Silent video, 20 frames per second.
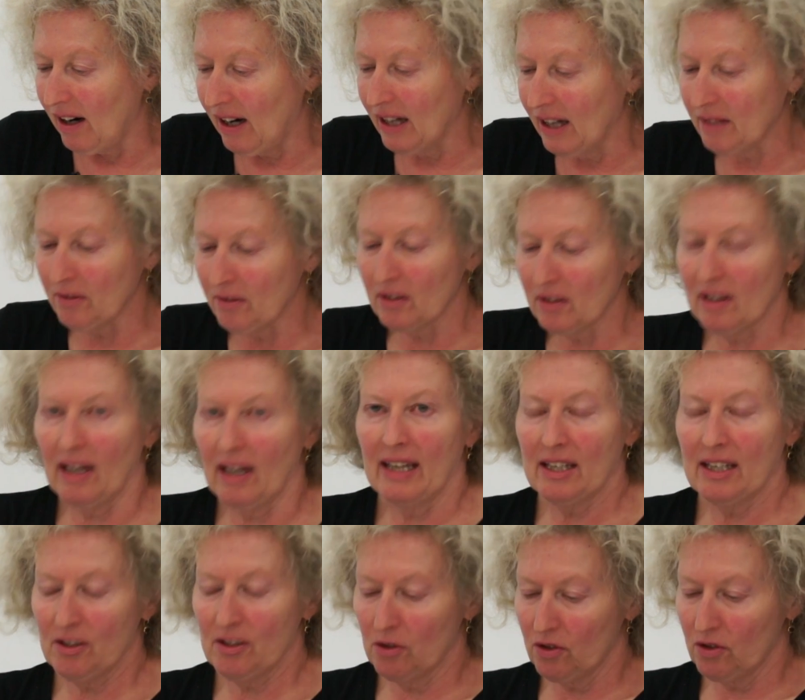would
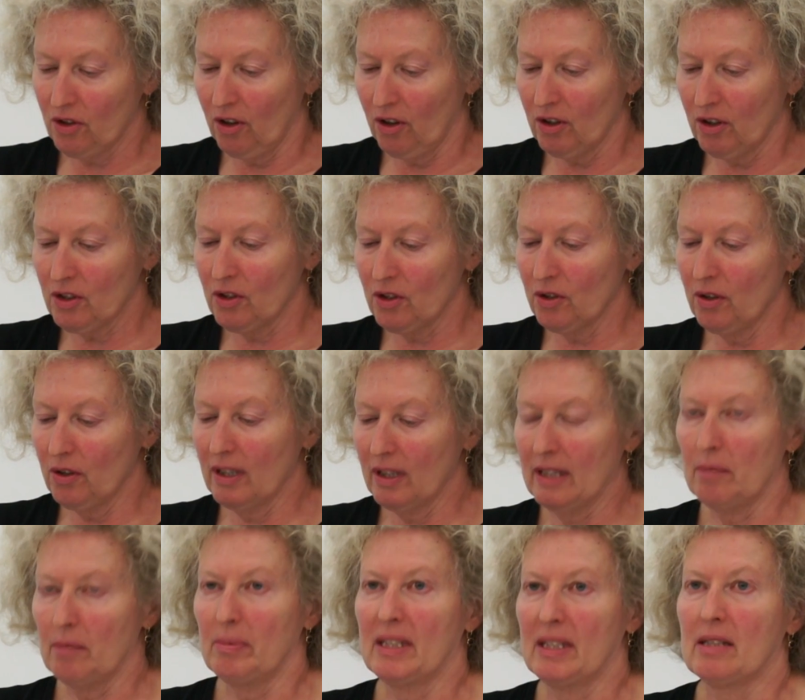like to talk to you a
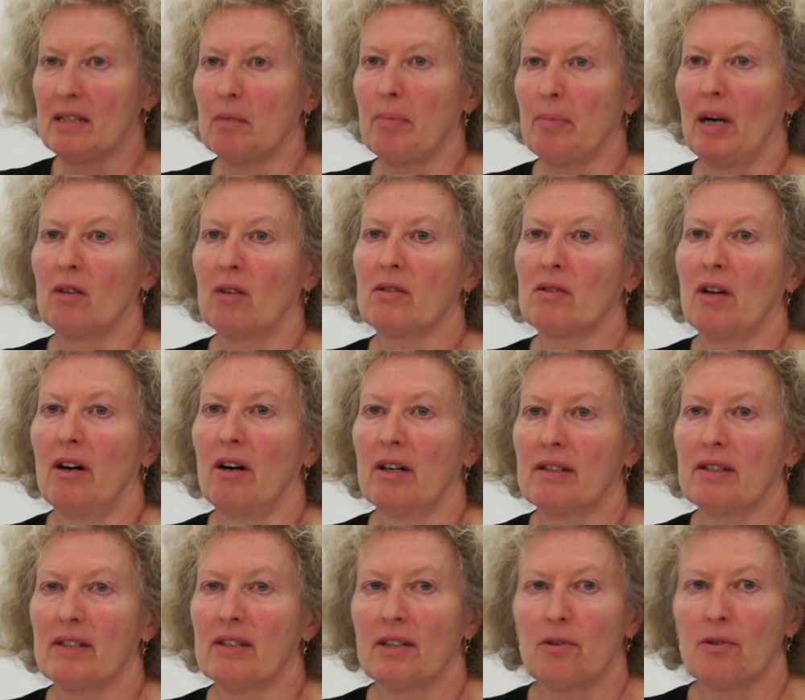little bit about
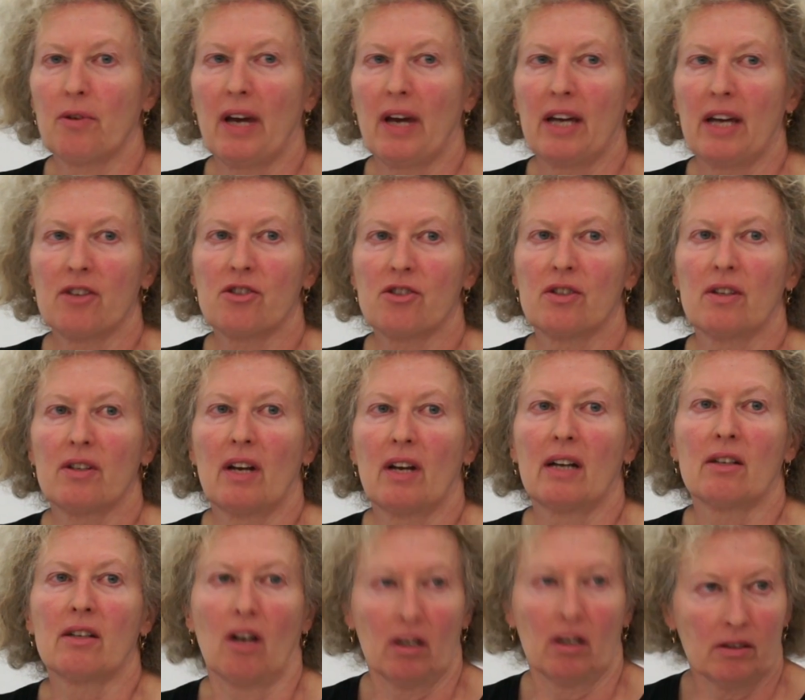art education
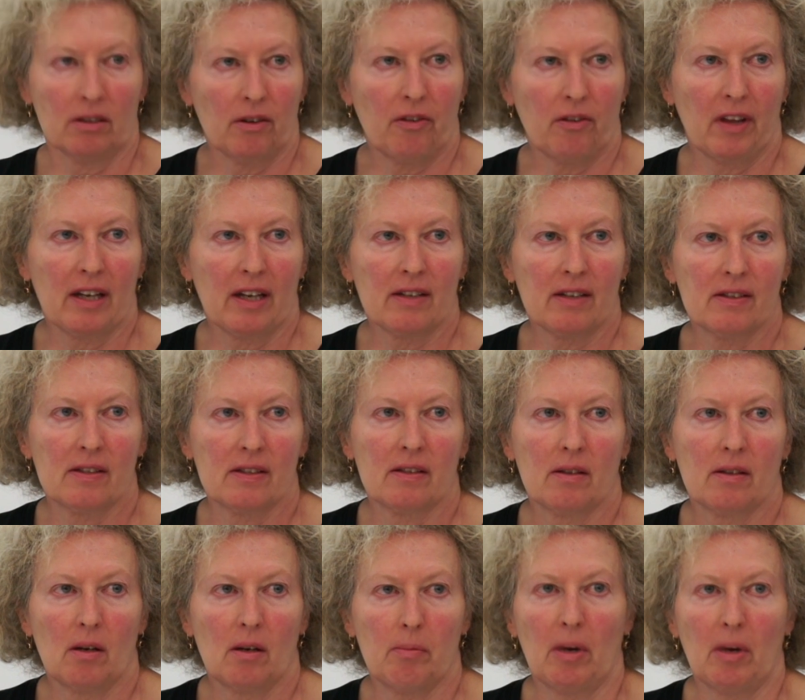and other things
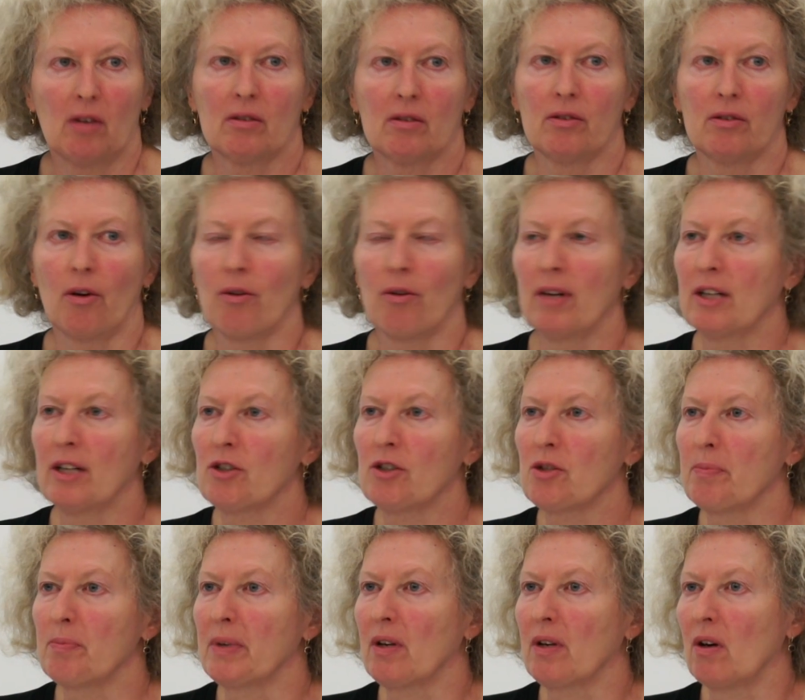about
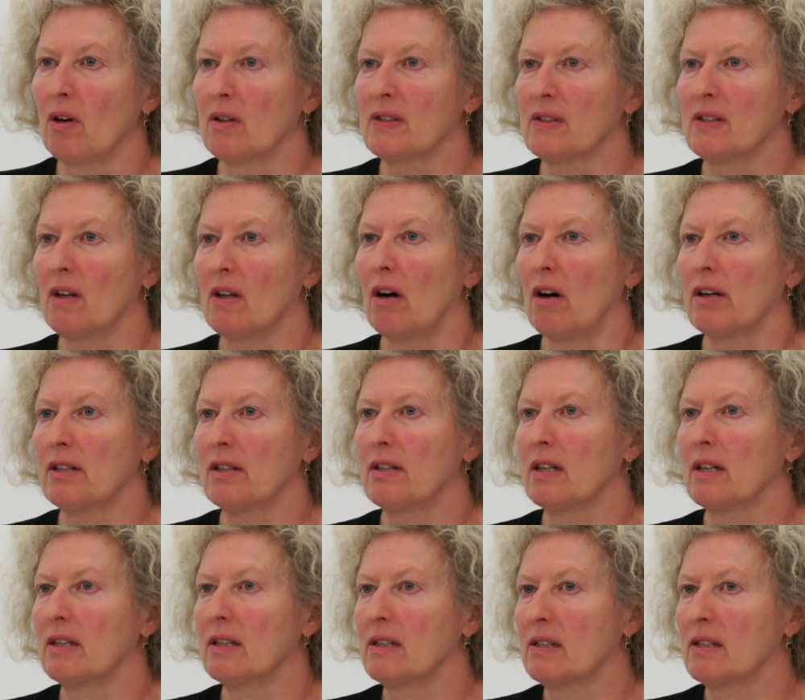knowledge, because
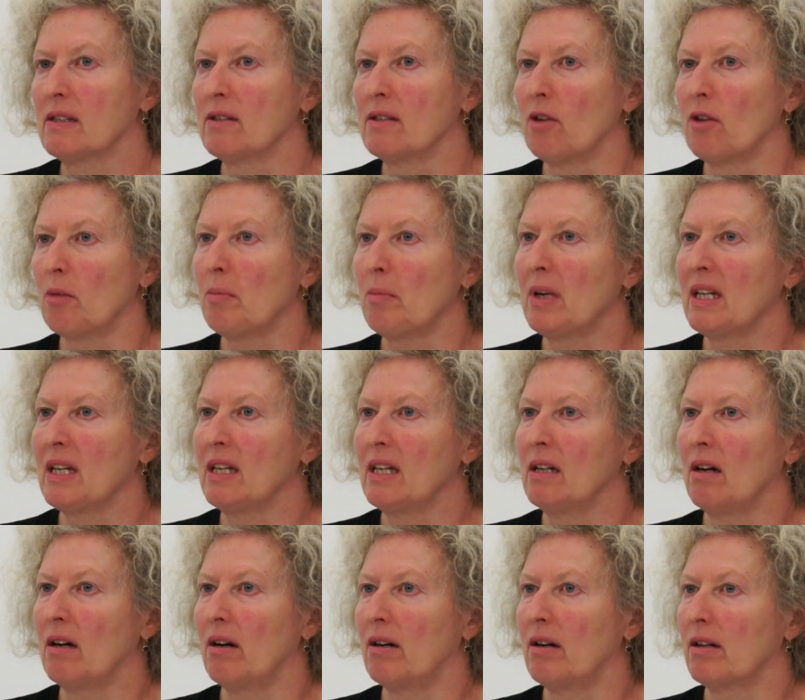artists
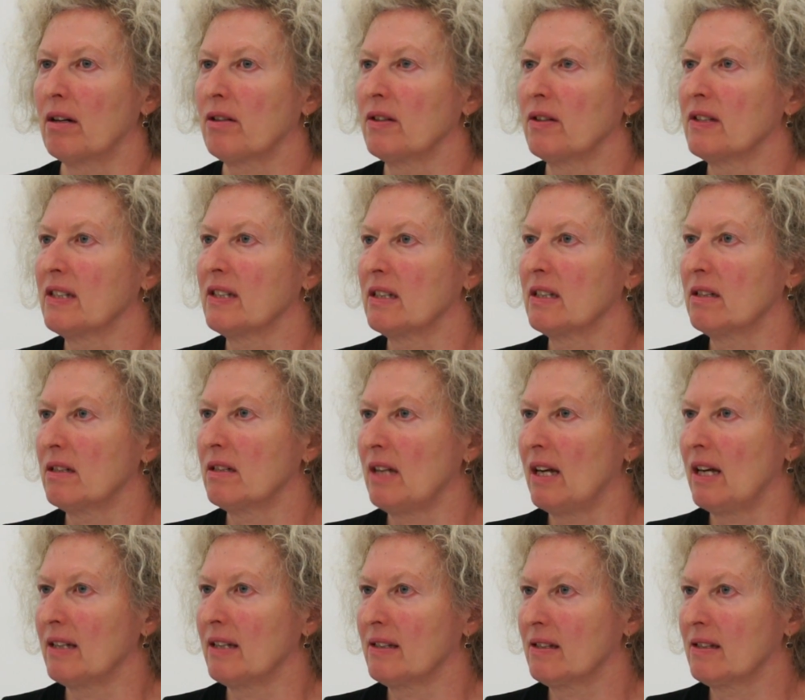normally are considered
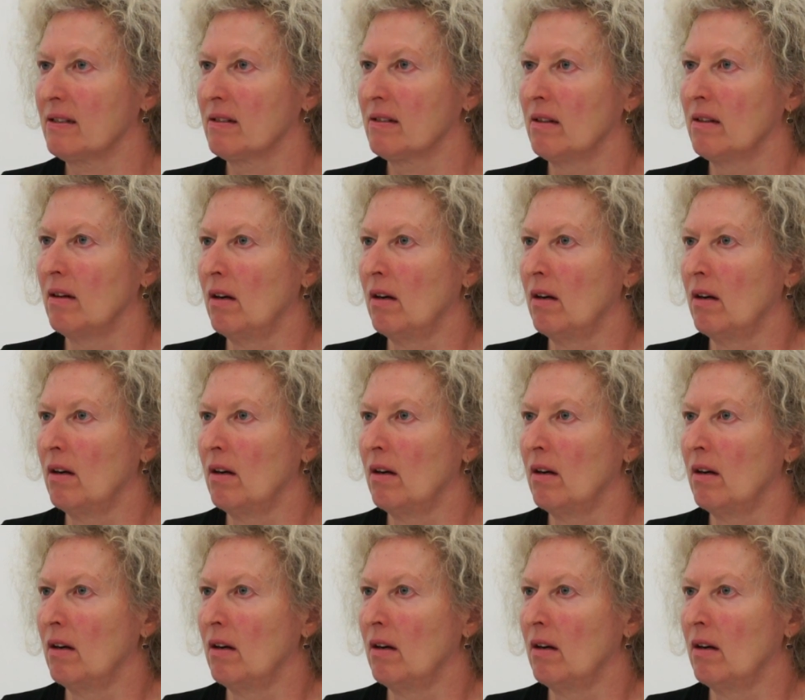as,